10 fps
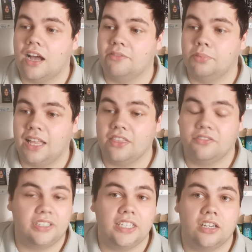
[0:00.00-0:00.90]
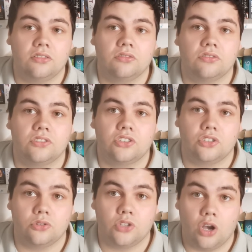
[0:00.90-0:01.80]
I've planned the video
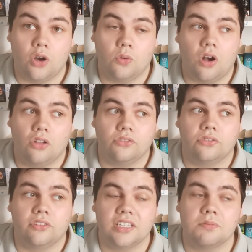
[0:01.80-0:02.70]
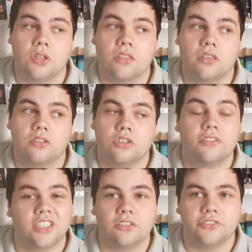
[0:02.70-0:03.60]
to go on this month. So
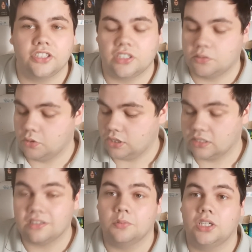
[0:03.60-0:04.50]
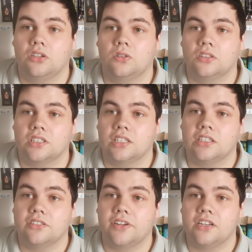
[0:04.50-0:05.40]
if I don't finish this month, that's going to be awkward because I'll
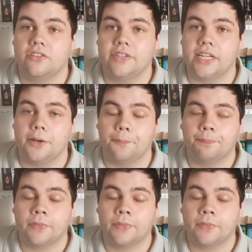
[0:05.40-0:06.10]
need to find a new video.